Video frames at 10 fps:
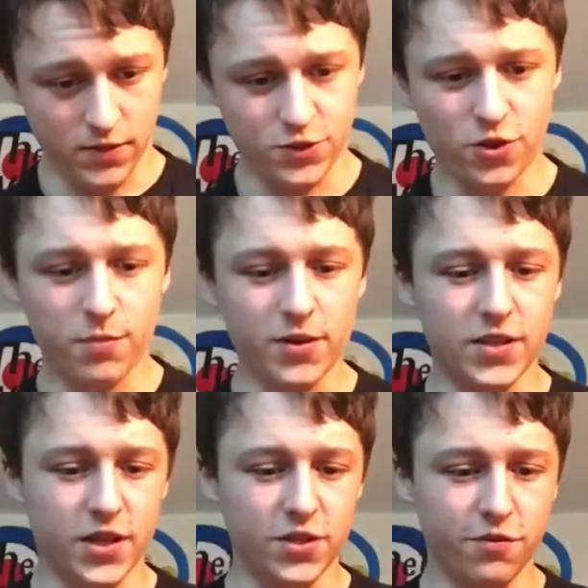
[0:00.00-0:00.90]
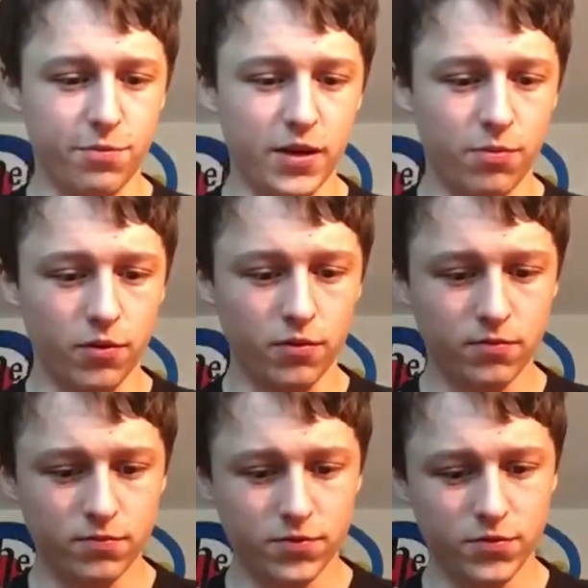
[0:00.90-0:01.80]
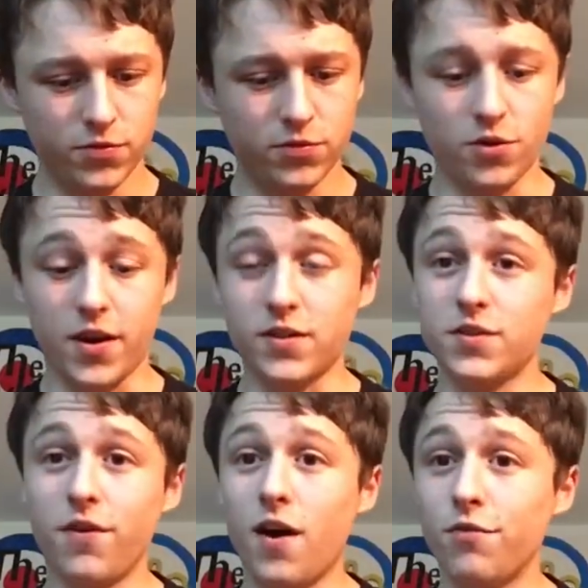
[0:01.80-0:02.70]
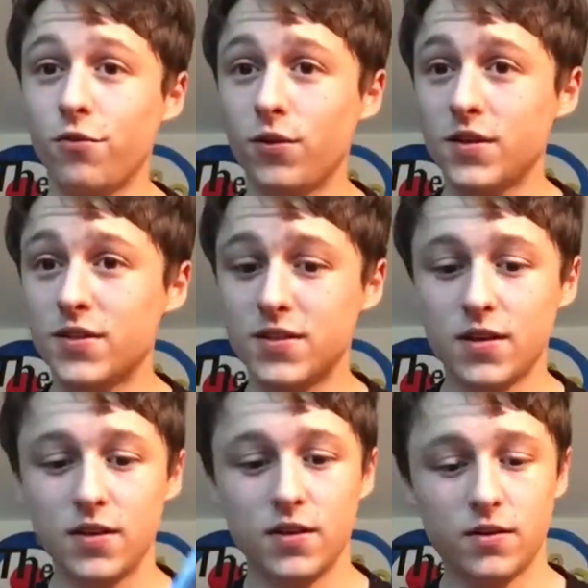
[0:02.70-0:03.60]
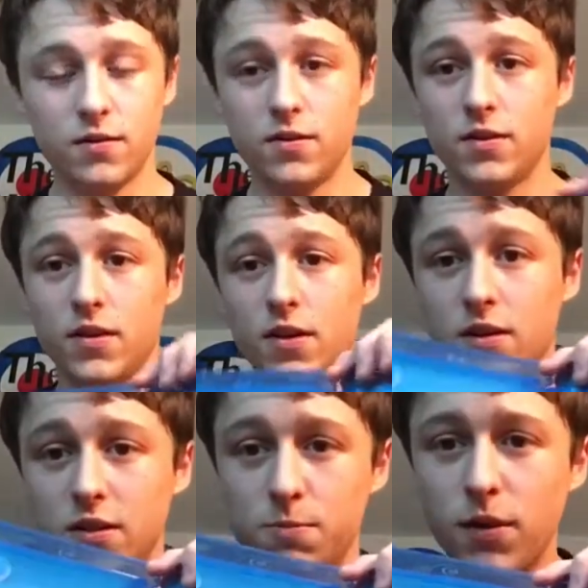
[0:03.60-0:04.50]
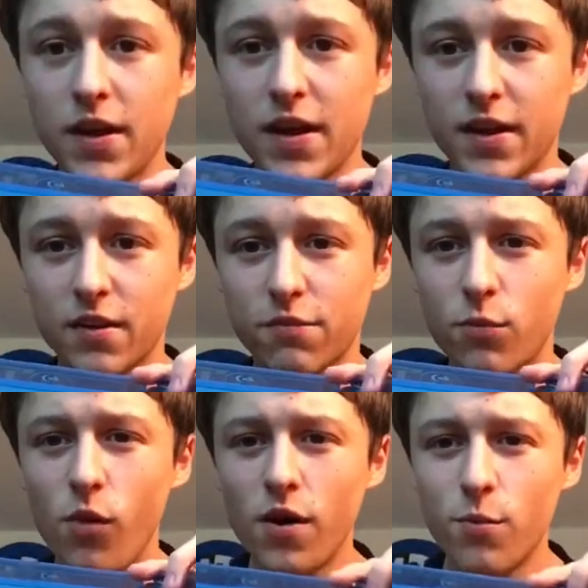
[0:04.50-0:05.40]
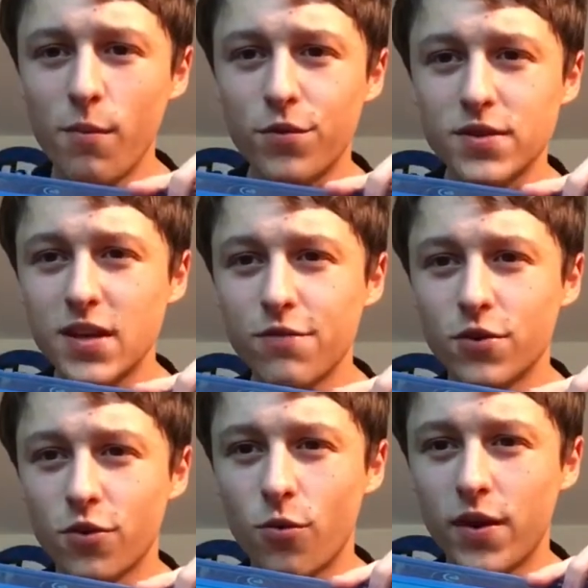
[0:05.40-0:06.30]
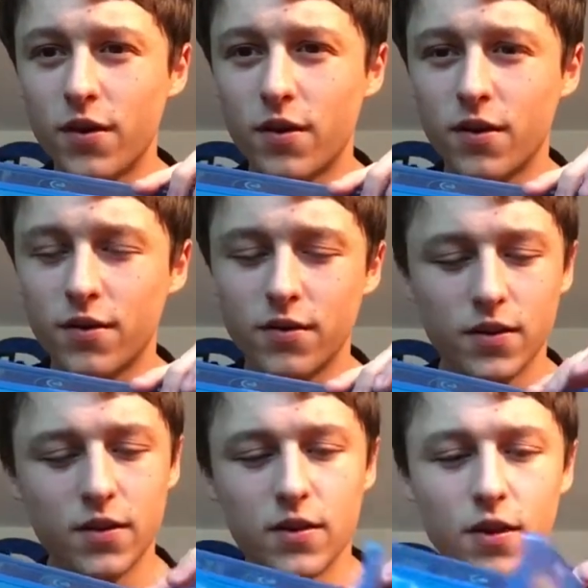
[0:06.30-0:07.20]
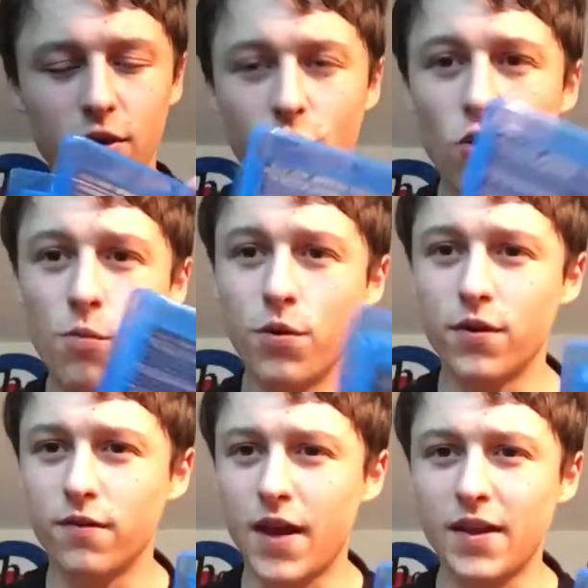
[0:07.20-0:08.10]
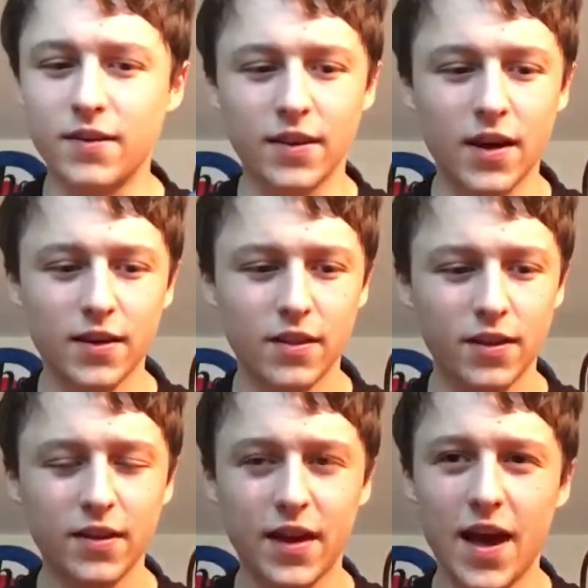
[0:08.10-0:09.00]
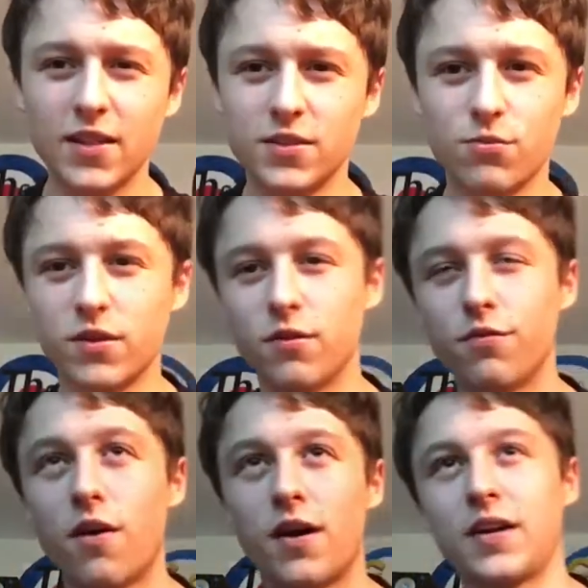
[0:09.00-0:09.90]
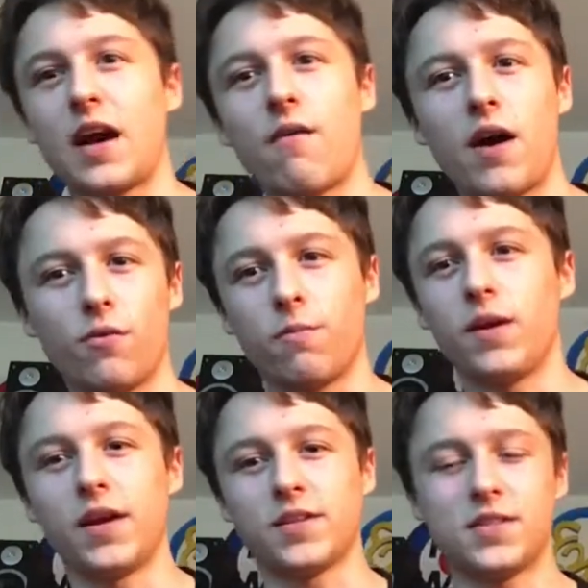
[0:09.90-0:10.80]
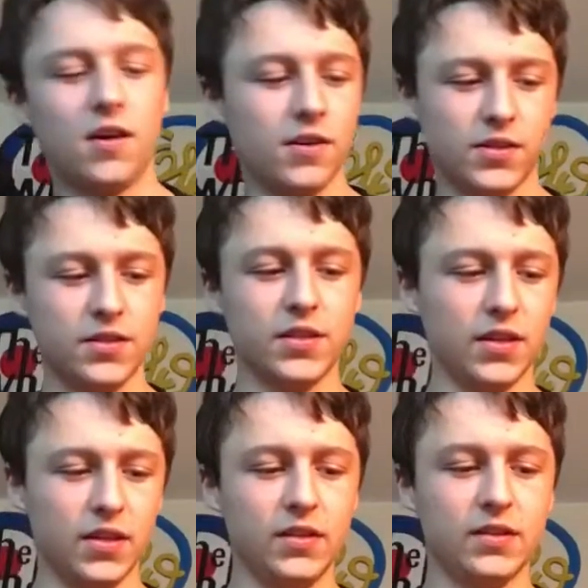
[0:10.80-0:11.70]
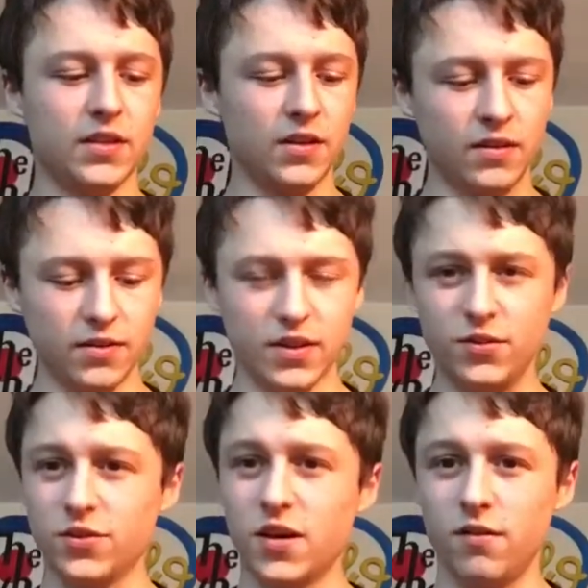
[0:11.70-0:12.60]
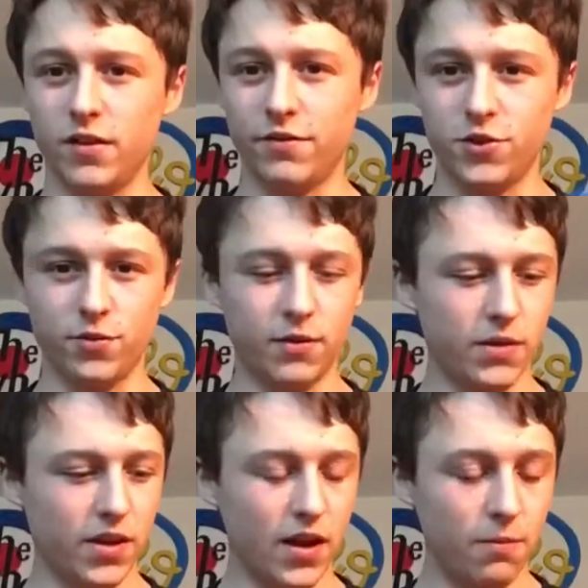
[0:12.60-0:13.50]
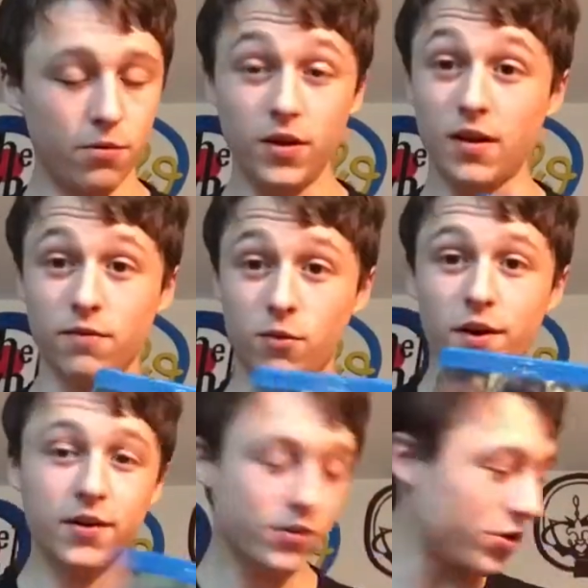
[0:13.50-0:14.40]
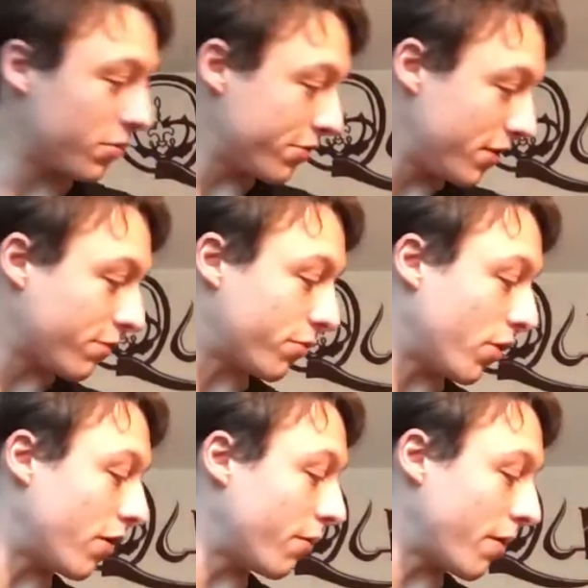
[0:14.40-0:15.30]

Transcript: documentation of people trying to survive through this plague. And from what I remember, it's left on quite an open ending. I think it ends with you finding out how the plague started, and yeah, it just kind of leaves you in midair. But yeah, quite an enjoyable film from what I